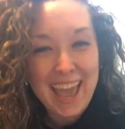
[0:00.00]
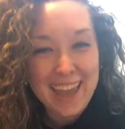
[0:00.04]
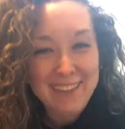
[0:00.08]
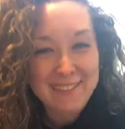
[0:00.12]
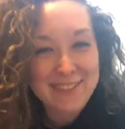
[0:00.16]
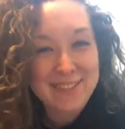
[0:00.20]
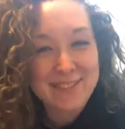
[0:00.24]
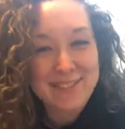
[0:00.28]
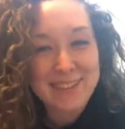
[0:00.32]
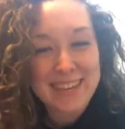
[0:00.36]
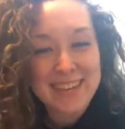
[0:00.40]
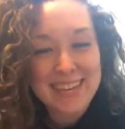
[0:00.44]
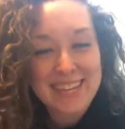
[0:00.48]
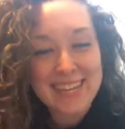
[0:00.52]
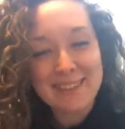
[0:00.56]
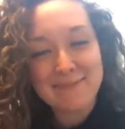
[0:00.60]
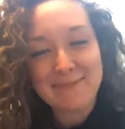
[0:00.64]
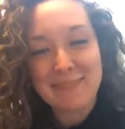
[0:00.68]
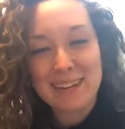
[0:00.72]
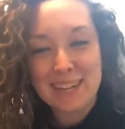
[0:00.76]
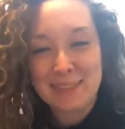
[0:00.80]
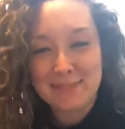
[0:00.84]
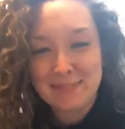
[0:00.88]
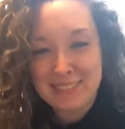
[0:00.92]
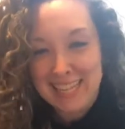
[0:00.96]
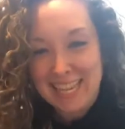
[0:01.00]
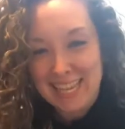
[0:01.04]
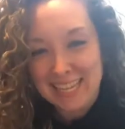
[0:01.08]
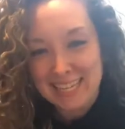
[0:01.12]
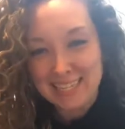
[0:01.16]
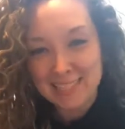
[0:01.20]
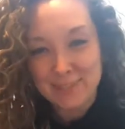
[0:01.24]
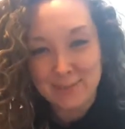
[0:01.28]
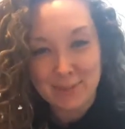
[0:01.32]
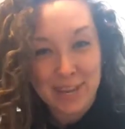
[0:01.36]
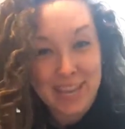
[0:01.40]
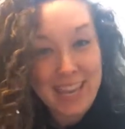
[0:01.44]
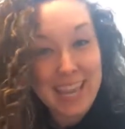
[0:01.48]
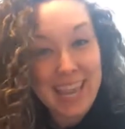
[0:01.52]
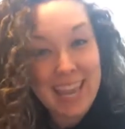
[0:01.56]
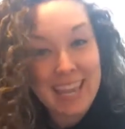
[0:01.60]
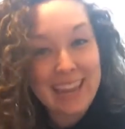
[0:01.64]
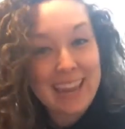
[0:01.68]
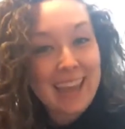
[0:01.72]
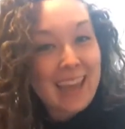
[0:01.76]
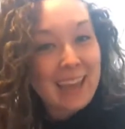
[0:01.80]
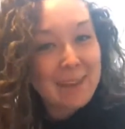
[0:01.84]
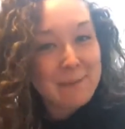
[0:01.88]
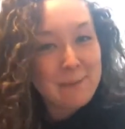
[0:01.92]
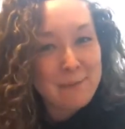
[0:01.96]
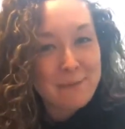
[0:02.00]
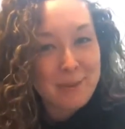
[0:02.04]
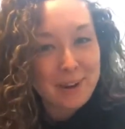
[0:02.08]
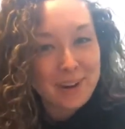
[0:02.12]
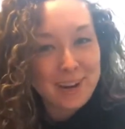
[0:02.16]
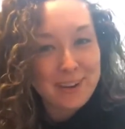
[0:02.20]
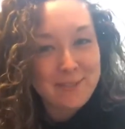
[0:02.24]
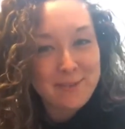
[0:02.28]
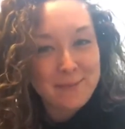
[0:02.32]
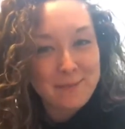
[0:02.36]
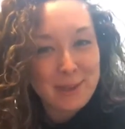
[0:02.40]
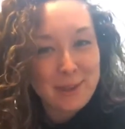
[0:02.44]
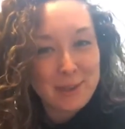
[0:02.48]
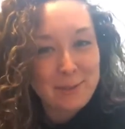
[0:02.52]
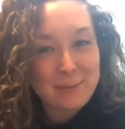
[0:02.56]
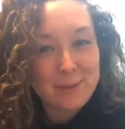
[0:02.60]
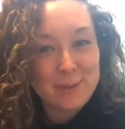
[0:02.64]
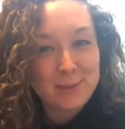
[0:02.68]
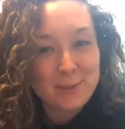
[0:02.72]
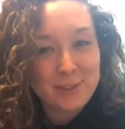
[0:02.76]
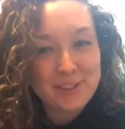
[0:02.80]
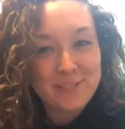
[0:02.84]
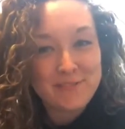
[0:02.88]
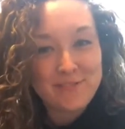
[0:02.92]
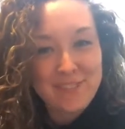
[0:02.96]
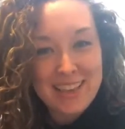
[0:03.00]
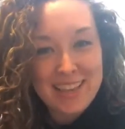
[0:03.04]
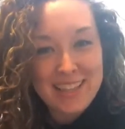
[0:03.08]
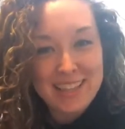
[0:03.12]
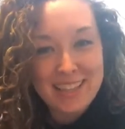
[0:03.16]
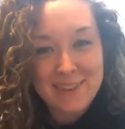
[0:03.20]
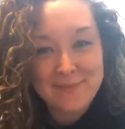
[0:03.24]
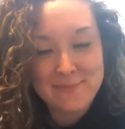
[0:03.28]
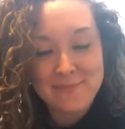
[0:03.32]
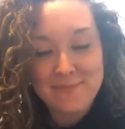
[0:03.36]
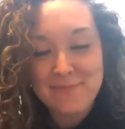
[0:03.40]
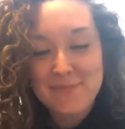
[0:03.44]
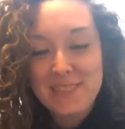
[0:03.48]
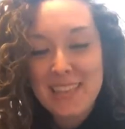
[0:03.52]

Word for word: everyone, my name is Candace White and I am a part of the Michael B. Jordan Fan Club.